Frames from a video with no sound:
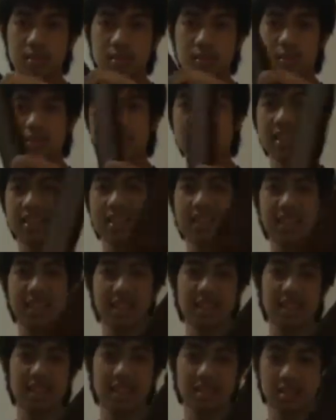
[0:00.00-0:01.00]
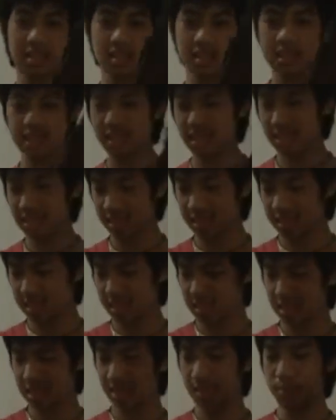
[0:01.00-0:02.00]
synthetic leather sheath. It
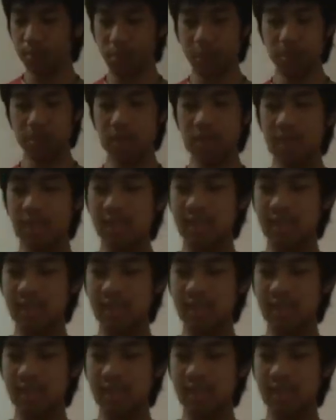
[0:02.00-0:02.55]
seems to be the